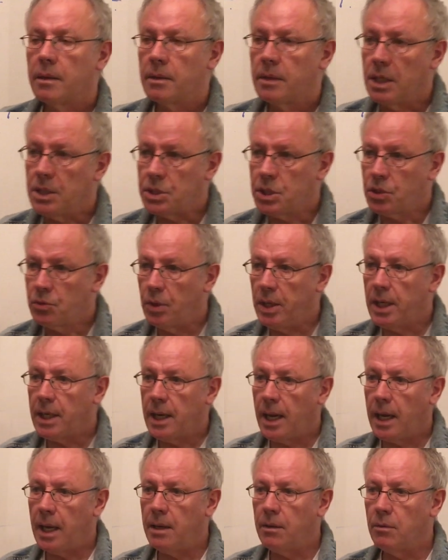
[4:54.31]
this
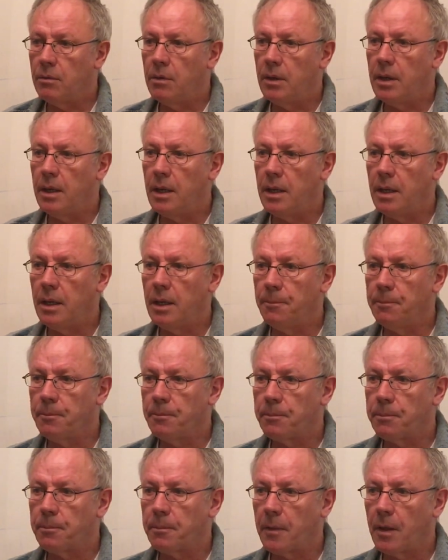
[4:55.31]
3K
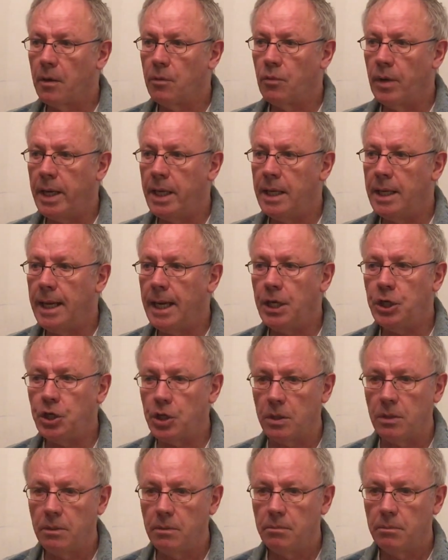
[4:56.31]

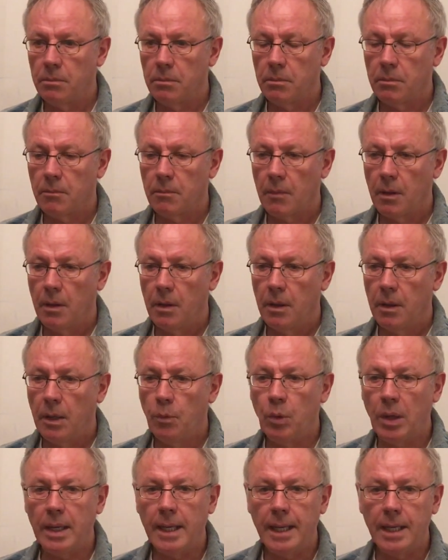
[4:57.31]
radiation
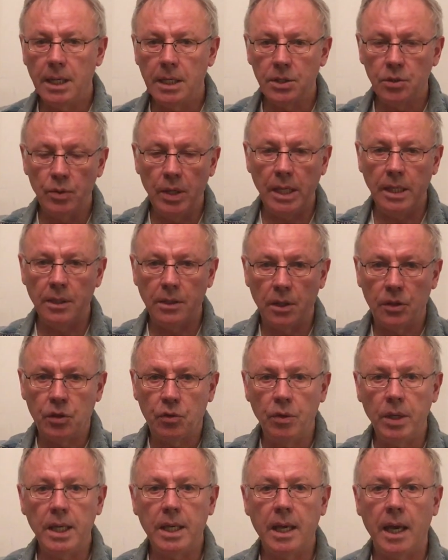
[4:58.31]
well, it is really the
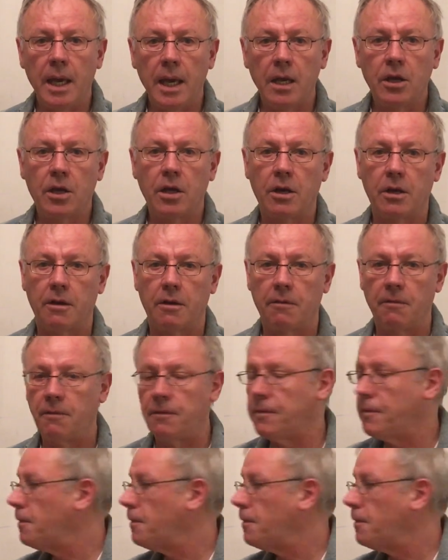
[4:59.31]
3K curve.